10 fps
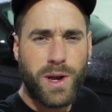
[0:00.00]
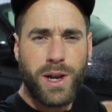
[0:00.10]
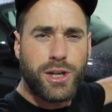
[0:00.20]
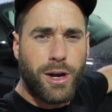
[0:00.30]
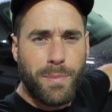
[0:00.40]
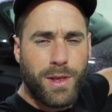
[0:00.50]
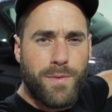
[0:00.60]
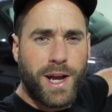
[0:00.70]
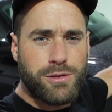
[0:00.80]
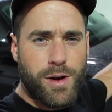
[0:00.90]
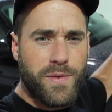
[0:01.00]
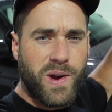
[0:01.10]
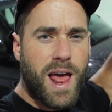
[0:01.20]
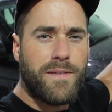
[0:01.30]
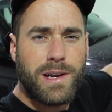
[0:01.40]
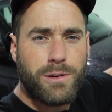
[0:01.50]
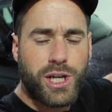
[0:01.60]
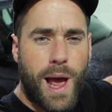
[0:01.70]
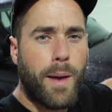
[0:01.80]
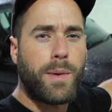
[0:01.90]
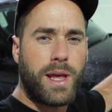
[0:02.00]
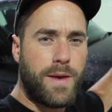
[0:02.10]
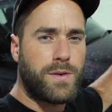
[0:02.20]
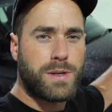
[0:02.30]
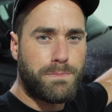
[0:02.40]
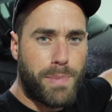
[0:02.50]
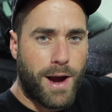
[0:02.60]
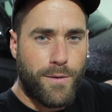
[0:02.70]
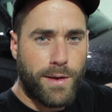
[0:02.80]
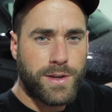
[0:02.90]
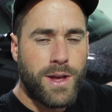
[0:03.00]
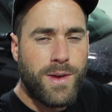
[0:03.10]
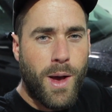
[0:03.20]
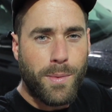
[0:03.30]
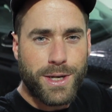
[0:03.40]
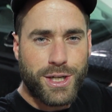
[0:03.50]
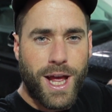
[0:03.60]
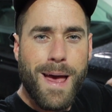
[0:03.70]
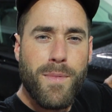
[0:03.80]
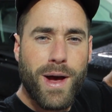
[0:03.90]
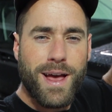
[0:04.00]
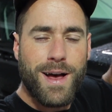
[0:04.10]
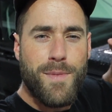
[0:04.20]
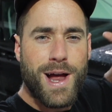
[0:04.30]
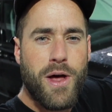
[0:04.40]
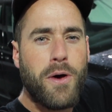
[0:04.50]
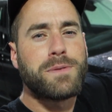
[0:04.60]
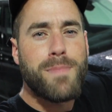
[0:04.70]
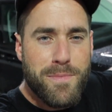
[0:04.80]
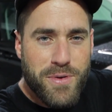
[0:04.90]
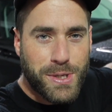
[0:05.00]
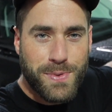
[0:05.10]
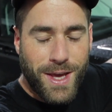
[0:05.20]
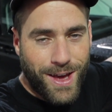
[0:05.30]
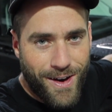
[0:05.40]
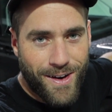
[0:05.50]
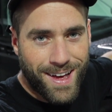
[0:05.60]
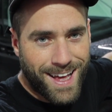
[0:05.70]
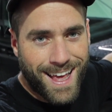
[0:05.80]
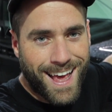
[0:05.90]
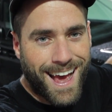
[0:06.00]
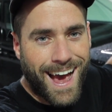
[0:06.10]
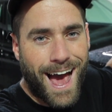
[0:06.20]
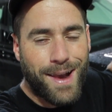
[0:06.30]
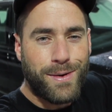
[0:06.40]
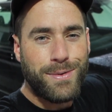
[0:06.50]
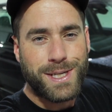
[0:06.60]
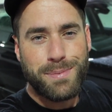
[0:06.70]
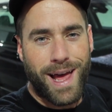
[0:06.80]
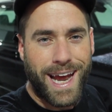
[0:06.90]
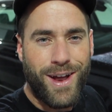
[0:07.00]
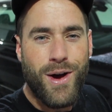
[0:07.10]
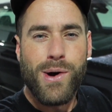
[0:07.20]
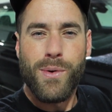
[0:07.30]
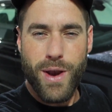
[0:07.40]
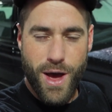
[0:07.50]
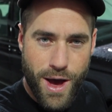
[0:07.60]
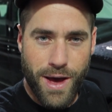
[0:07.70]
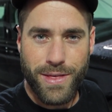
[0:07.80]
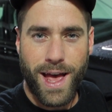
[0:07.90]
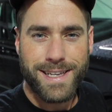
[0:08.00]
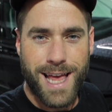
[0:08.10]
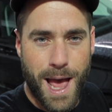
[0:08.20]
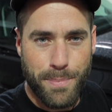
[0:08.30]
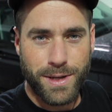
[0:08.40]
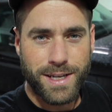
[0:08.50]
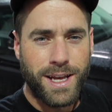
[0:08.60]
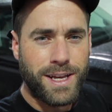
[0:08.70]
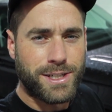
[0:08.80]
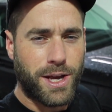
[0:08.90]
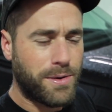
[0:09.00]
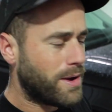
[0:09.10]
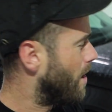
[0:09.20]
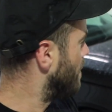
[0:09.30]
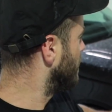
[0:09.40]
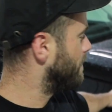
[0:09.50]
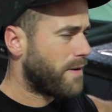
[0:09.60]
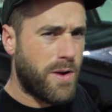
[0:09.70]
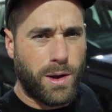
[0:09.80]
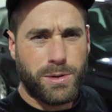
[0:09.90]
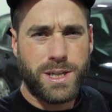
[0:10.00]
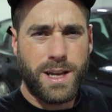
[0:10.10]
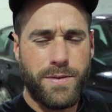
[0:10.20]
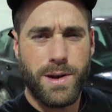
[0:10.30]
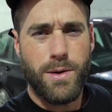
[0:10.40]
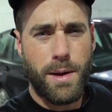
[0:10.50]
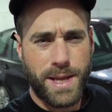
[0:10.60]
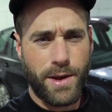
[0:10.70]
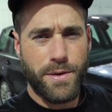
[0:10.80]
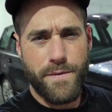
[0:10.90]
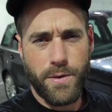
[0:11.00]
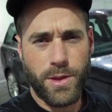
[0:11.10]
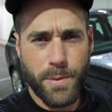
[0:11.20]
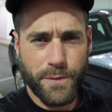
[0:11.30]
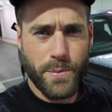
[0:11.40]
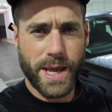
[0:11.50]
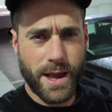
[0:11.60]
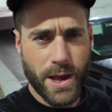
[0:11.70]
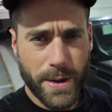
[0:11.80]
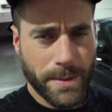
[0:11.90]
We're going to jump in the Range Rover, we're going to have a little chat, I'm going to give you some background, I'm going to share my my last memories with the car, and I'm going to explain what on earth has happened. So I'm in the Vogue. I'm just going to give you a little update on the Vogue though before we get going.